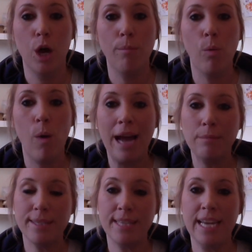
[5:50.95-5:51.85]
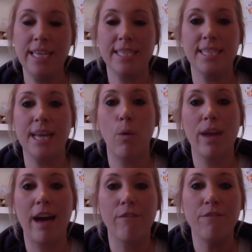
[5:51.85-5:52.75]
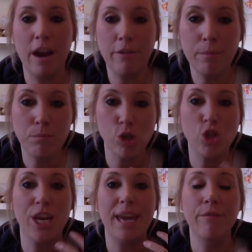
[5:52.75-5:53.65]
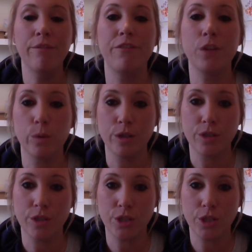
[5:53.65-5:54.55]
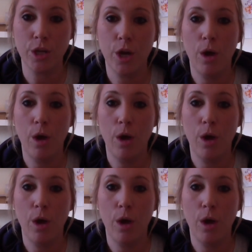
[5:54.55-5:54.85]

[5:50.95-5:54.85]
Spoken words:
But what I'm saying is that we are very much influenced